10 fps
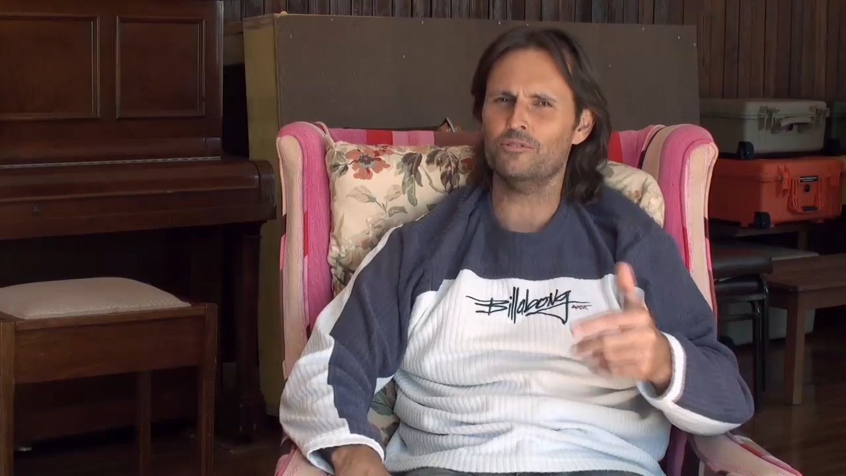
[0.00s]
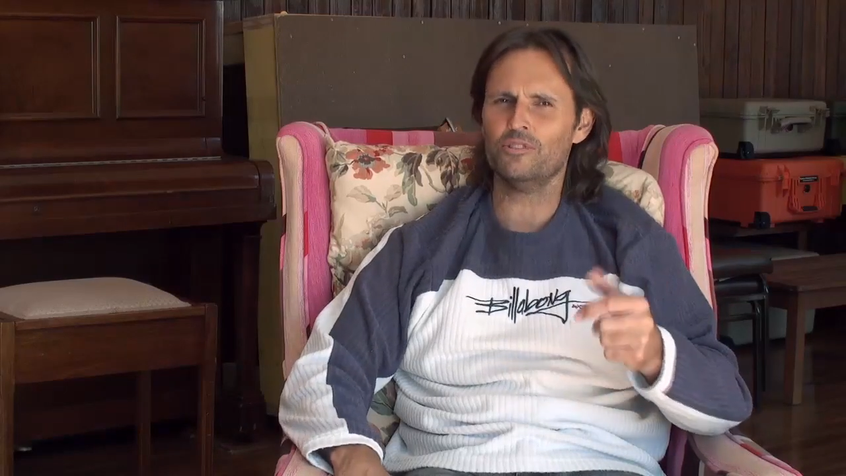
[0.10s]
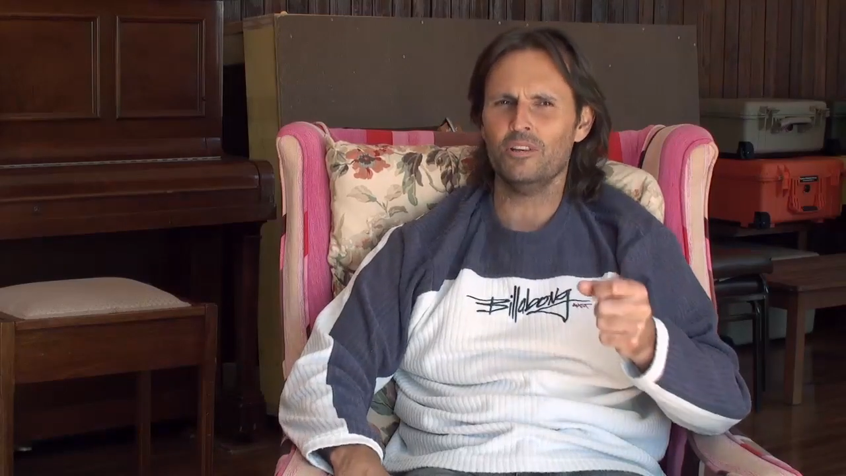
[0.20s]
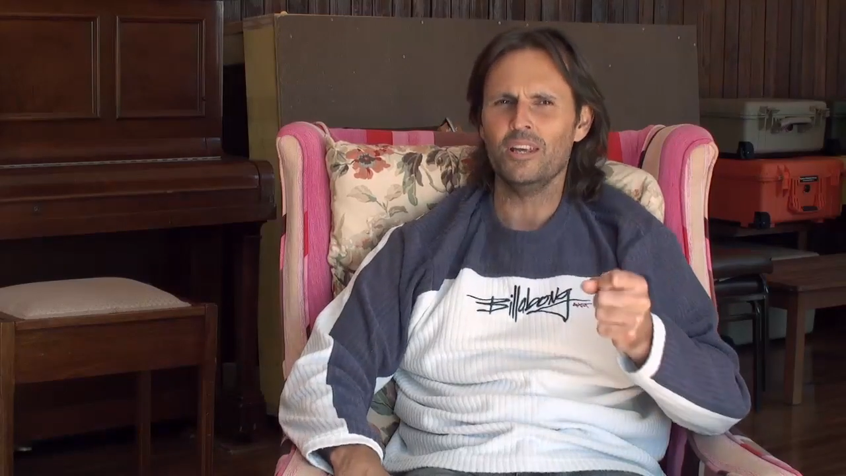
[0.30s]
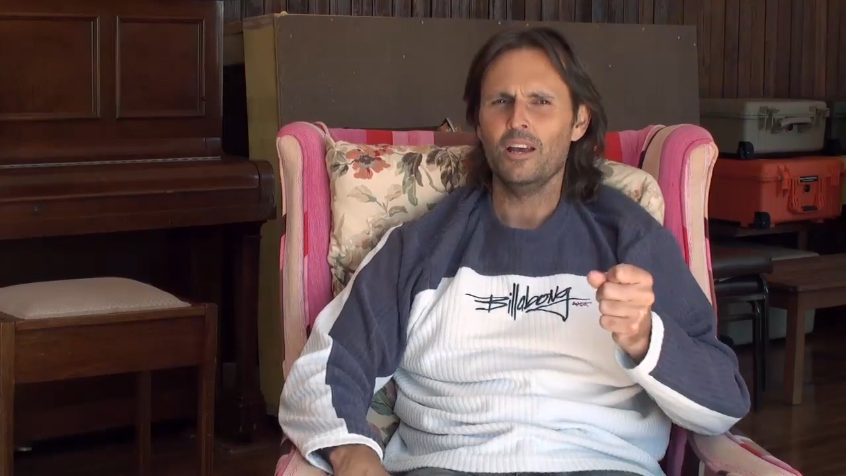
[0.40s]

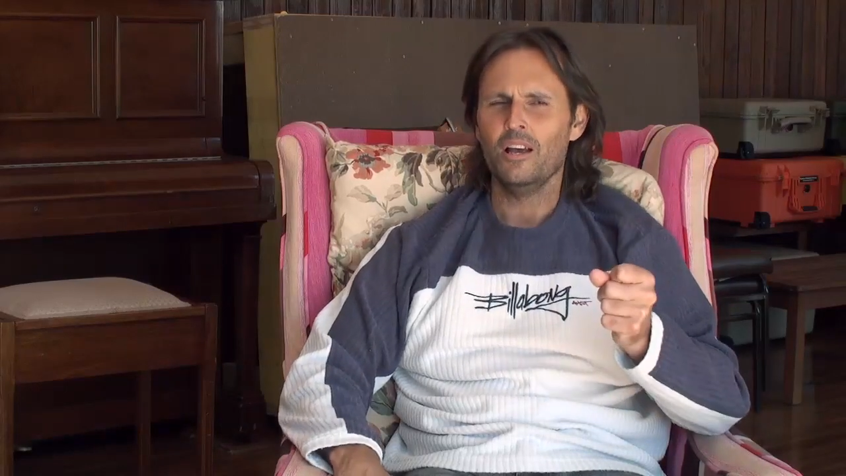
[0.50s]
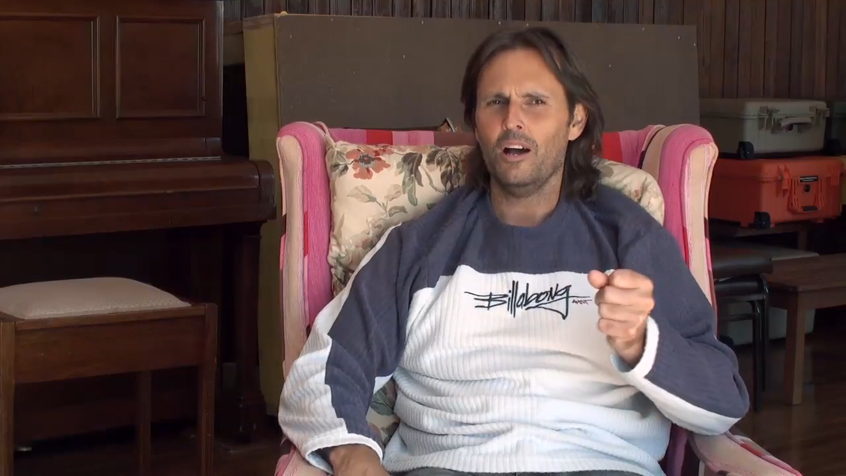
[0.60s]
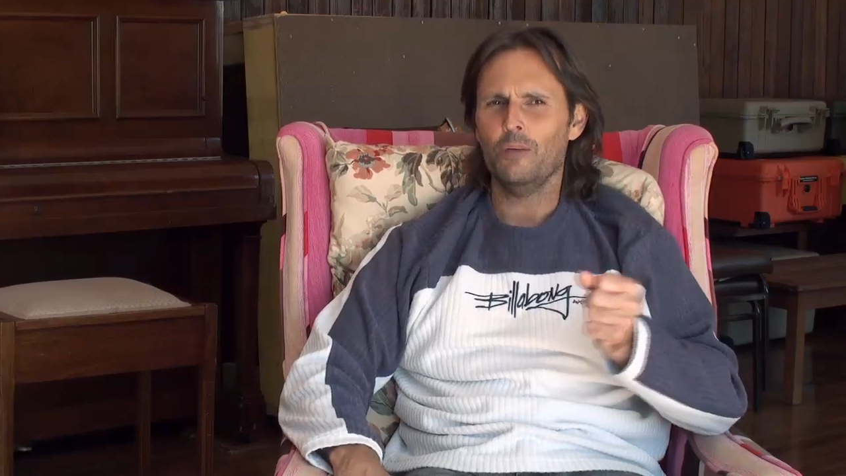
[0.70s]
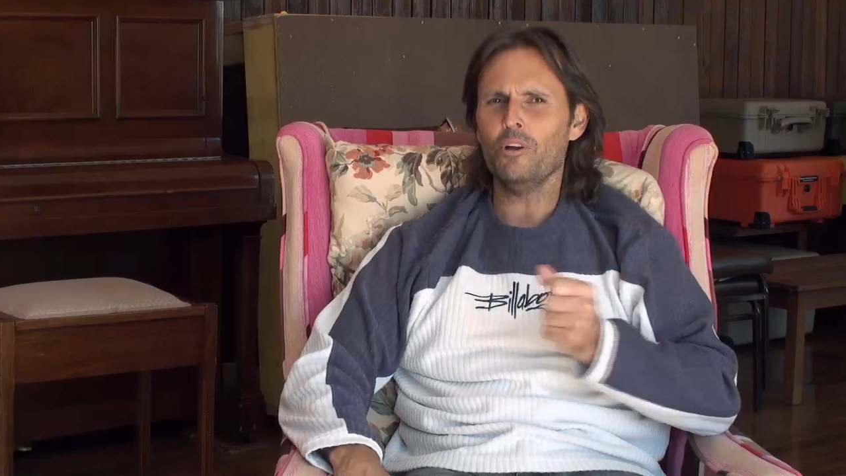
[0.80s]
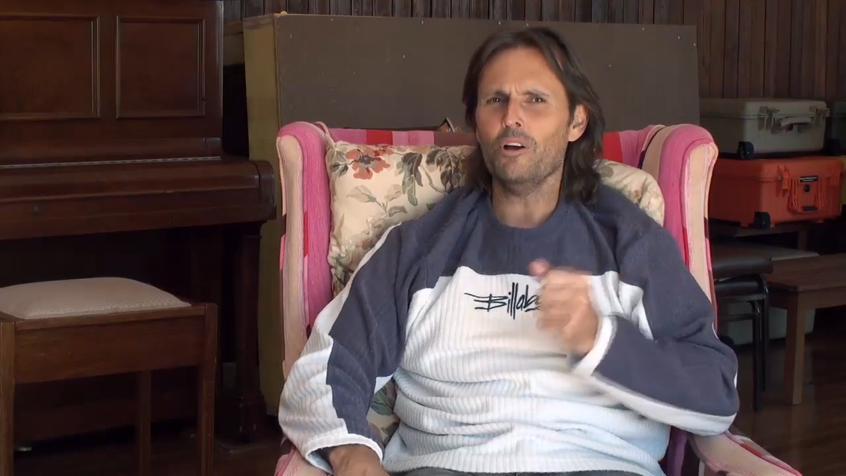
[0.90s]
So
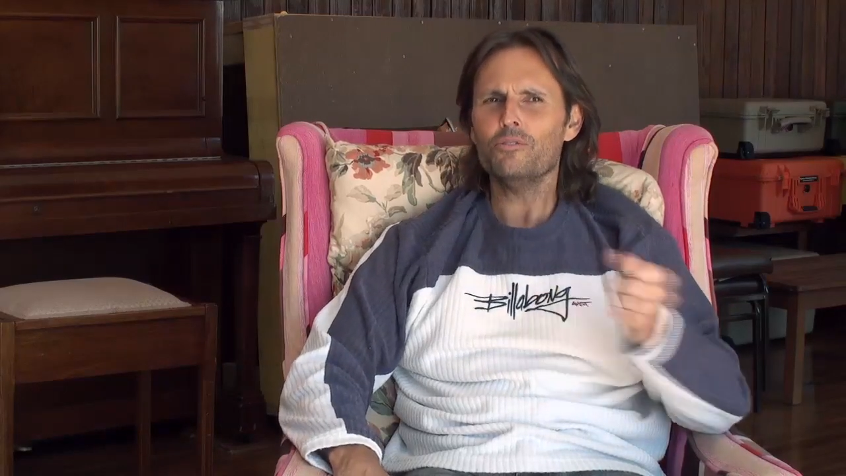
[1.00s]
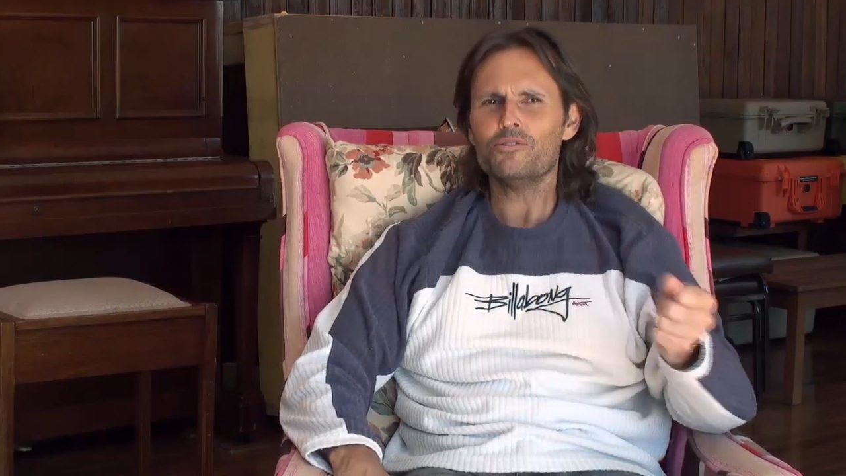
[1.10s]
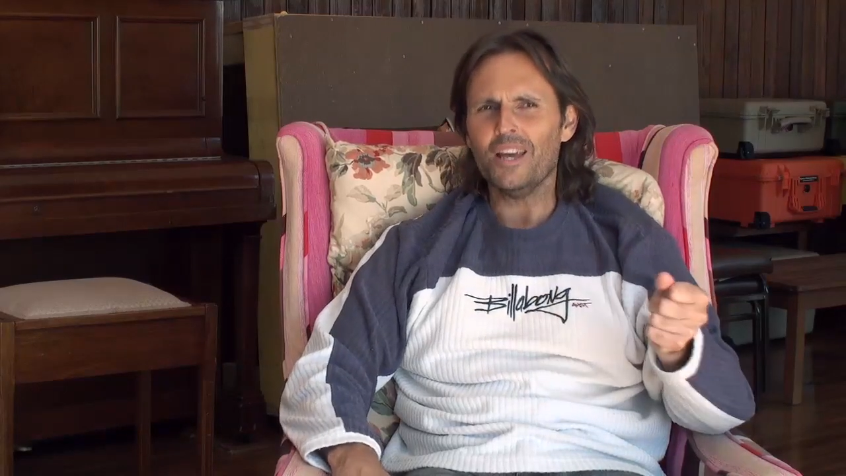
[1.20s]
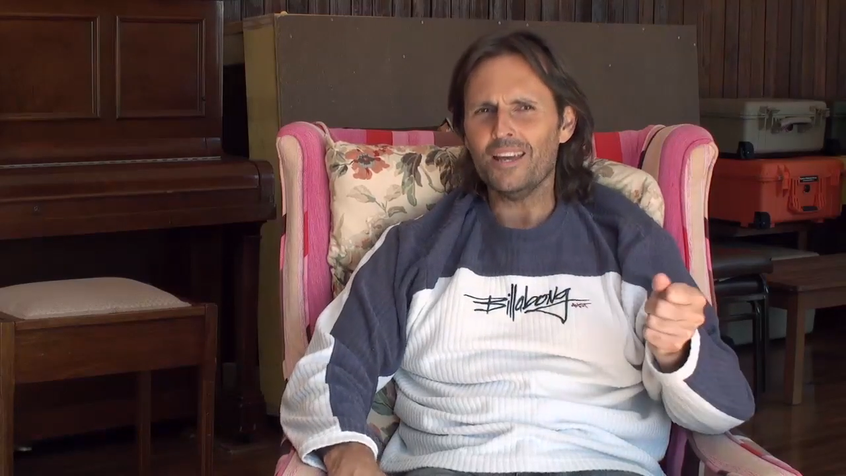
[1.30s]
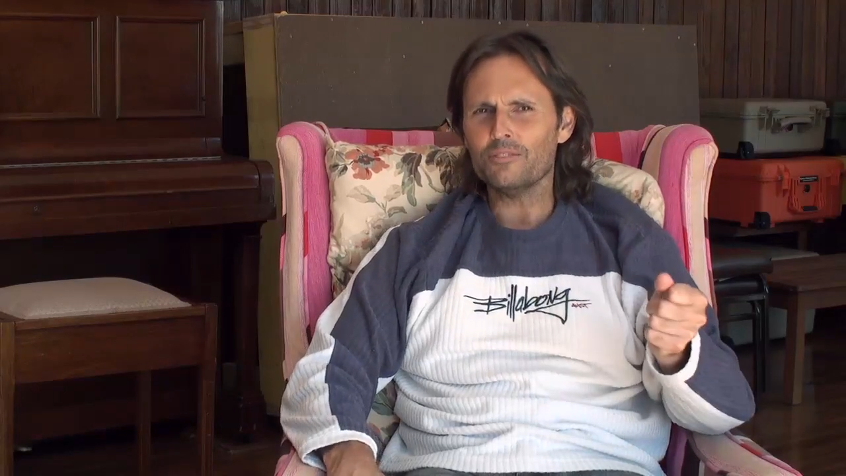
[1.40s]
I'm not
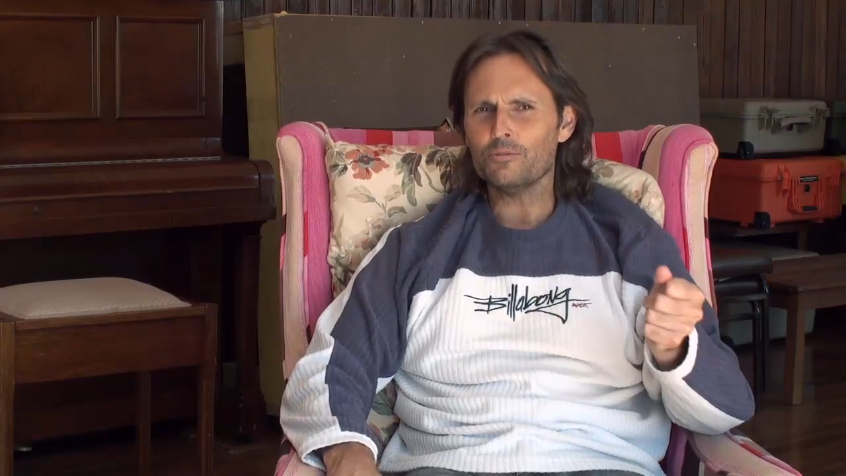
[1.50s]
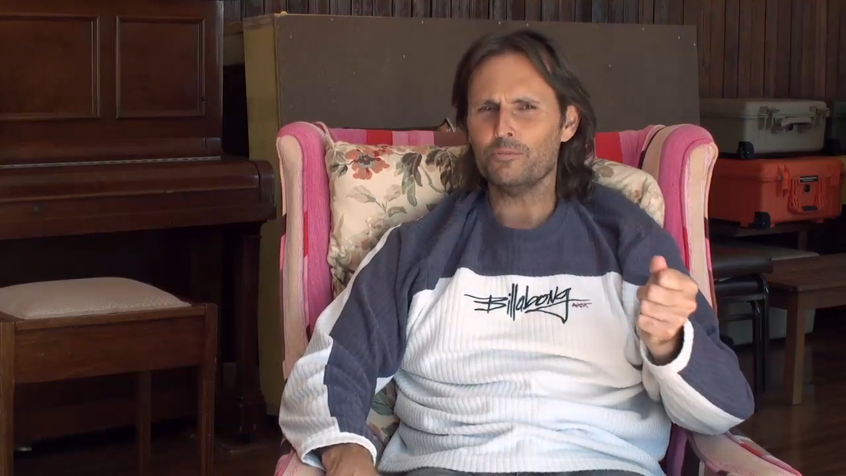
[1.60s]
saying to a